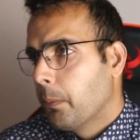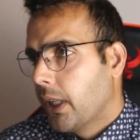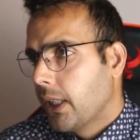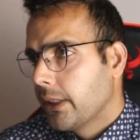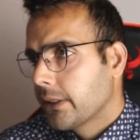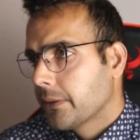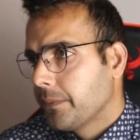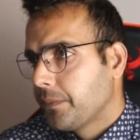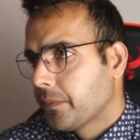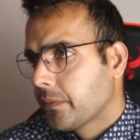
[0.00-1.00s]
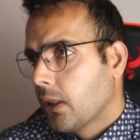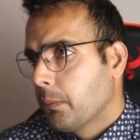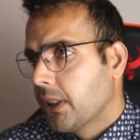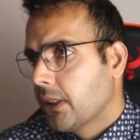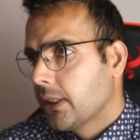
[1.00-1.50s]
But
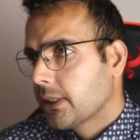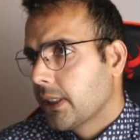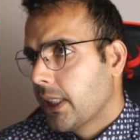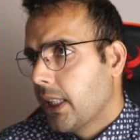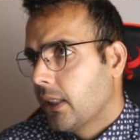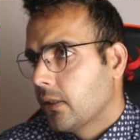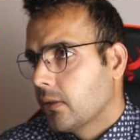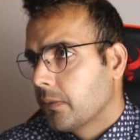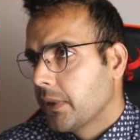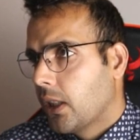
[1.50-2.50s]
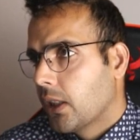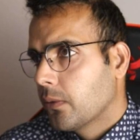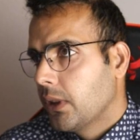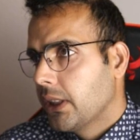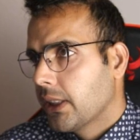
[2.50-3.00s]
because now we are
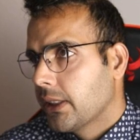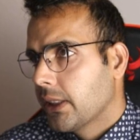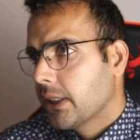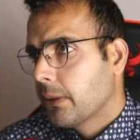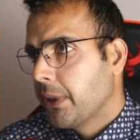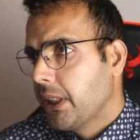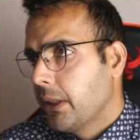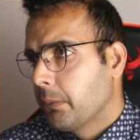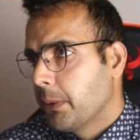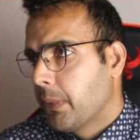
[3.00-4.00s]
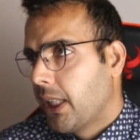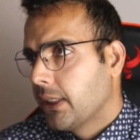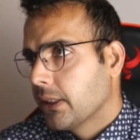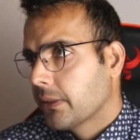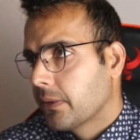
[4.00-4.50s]
only getting the BNB
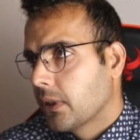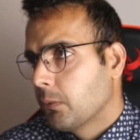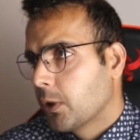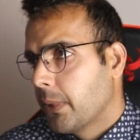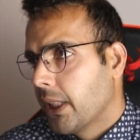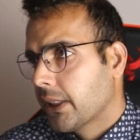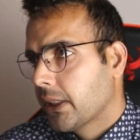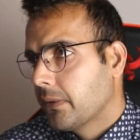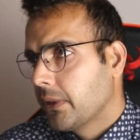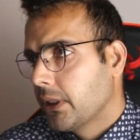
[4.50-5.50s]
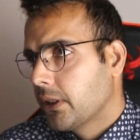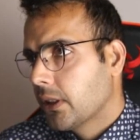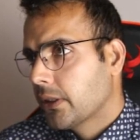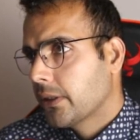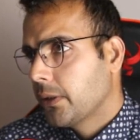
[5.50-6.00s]
balance from our backend, we
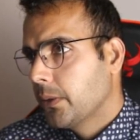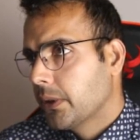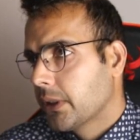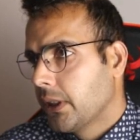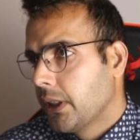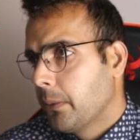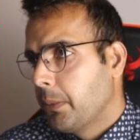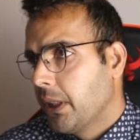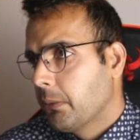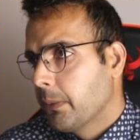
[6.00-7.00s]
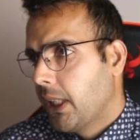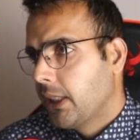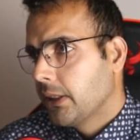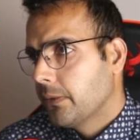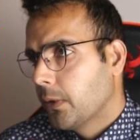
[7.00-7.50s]
just use BNB
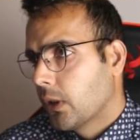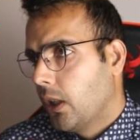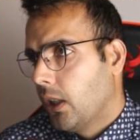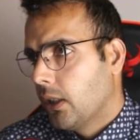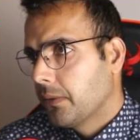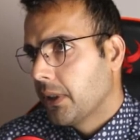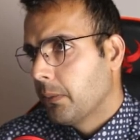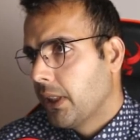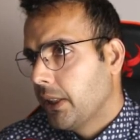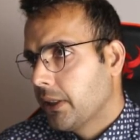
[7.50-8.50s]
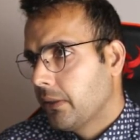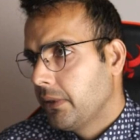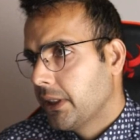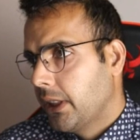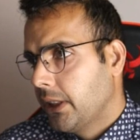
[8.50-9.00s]
balance for all of them. Later we
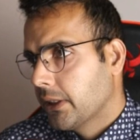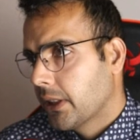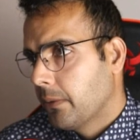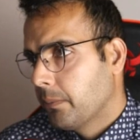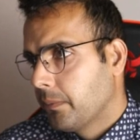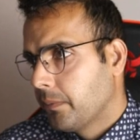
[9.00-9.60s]
change them.